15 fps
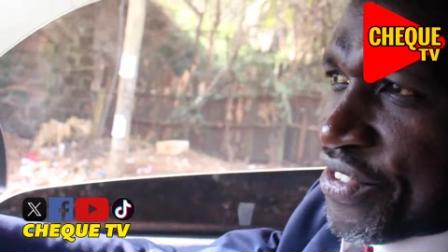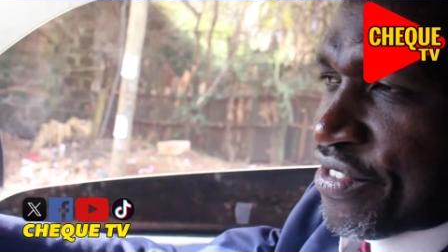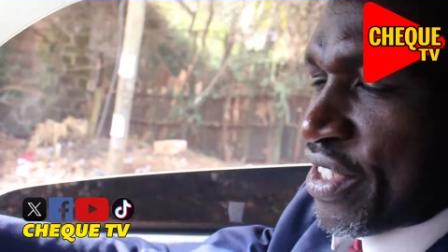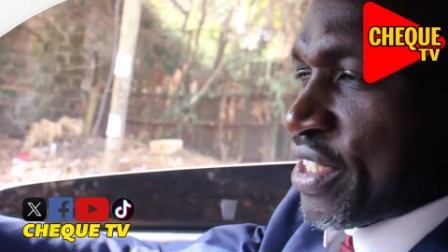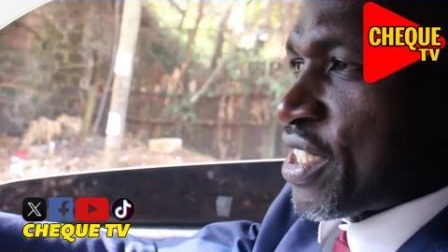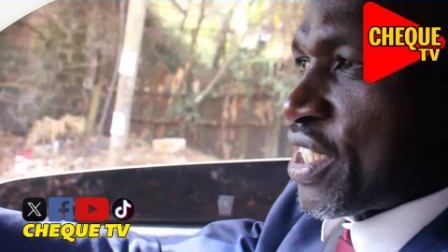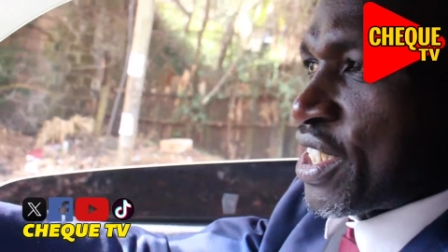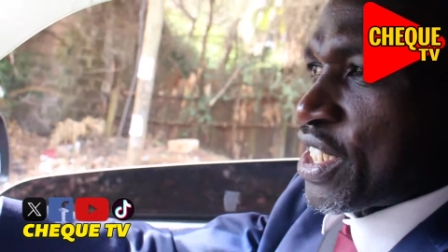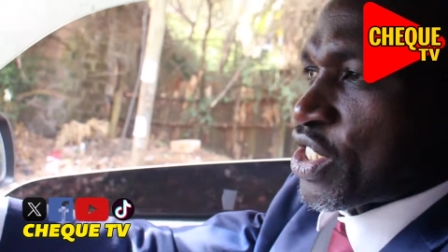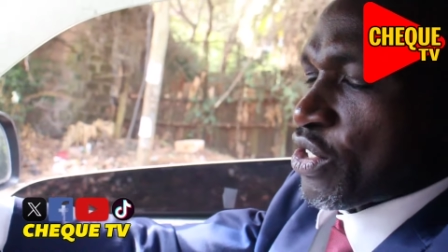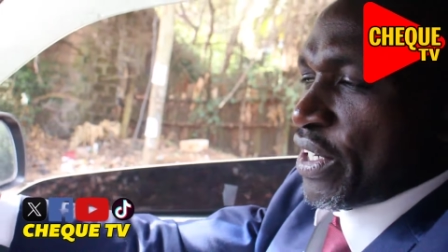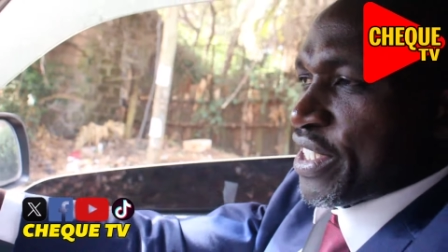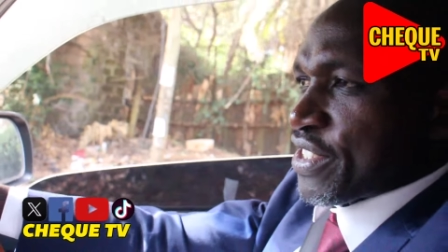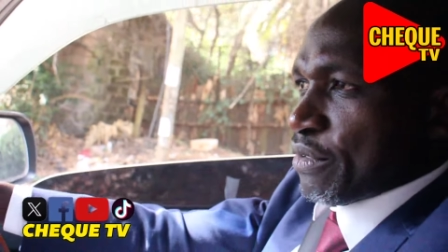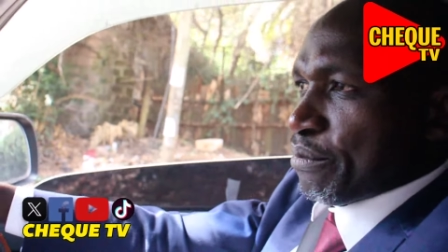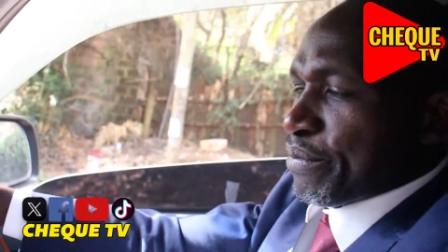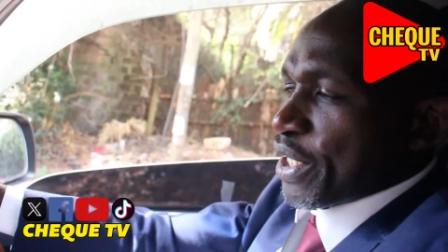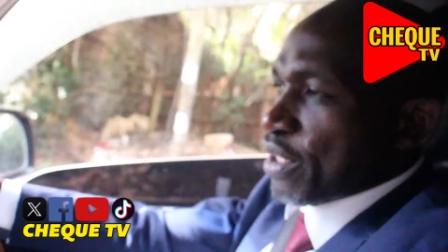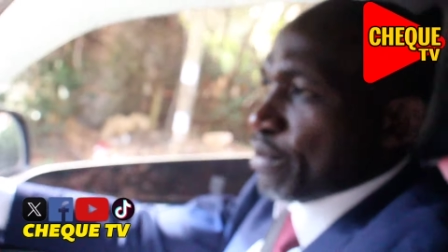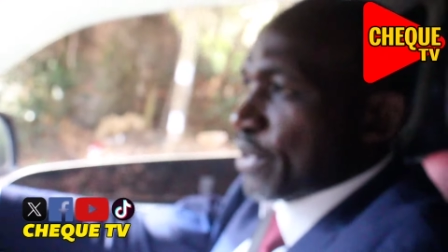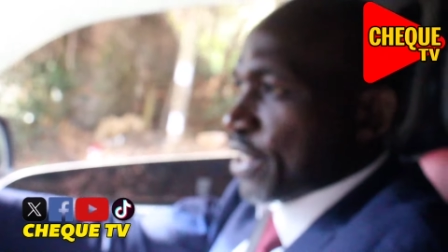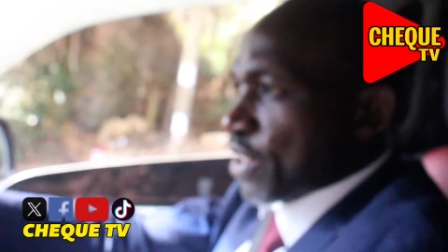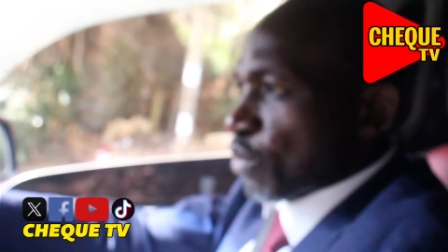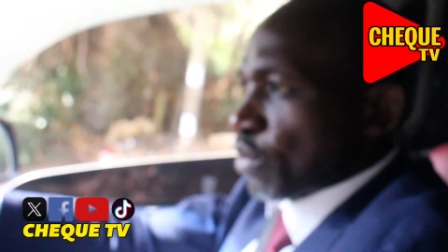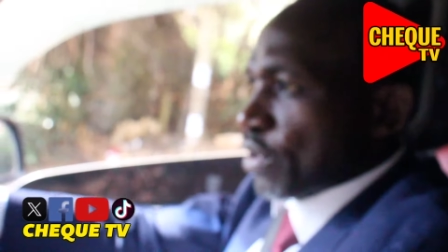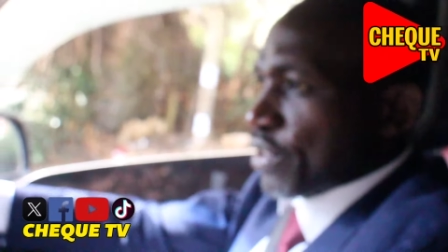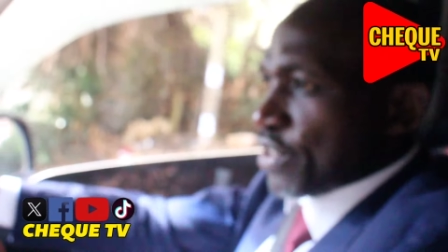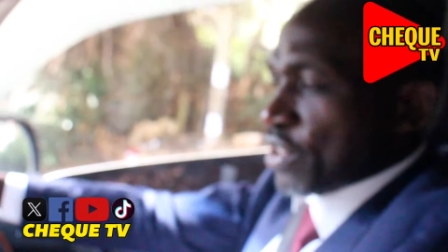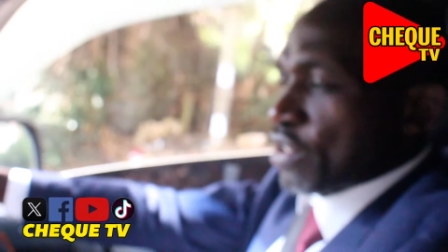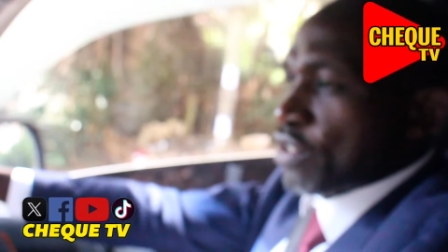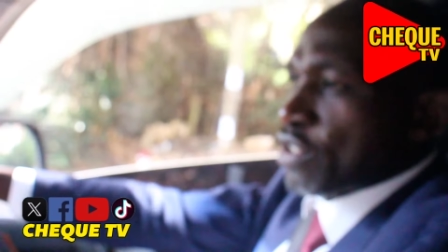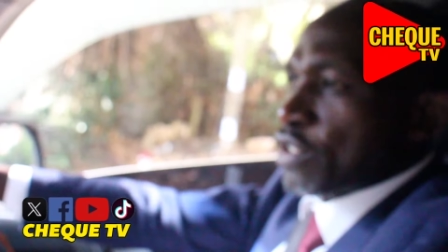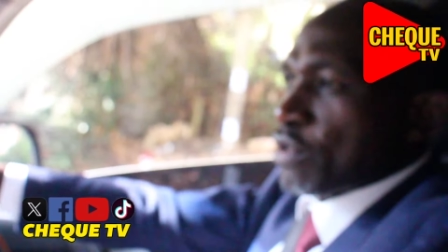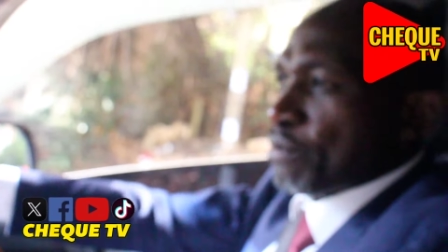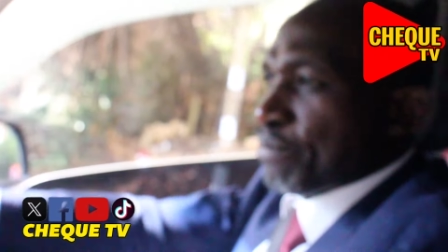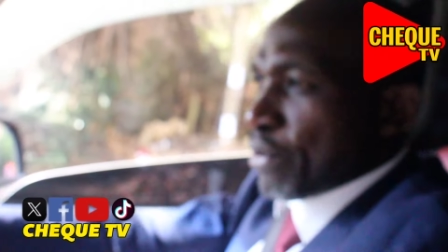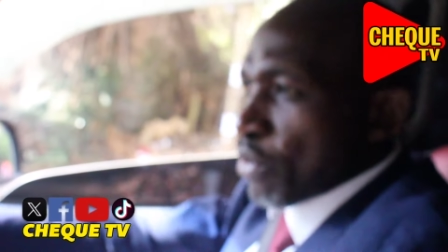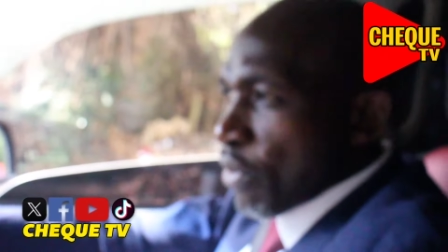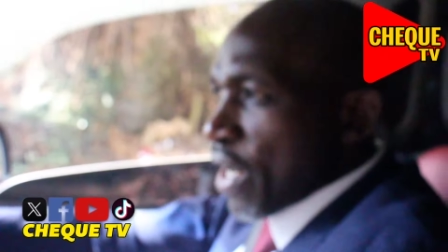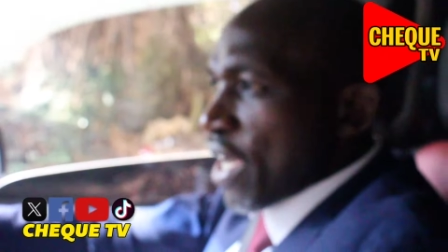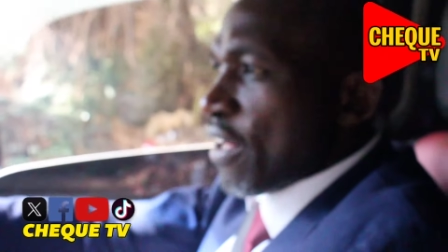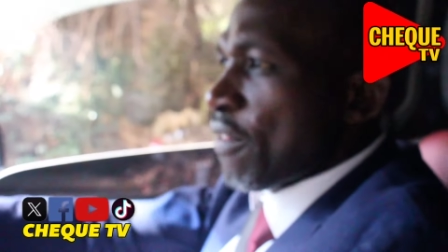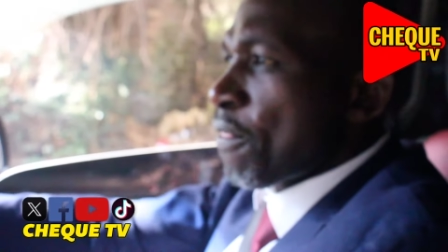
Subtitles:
strategy towards impeachment was poor,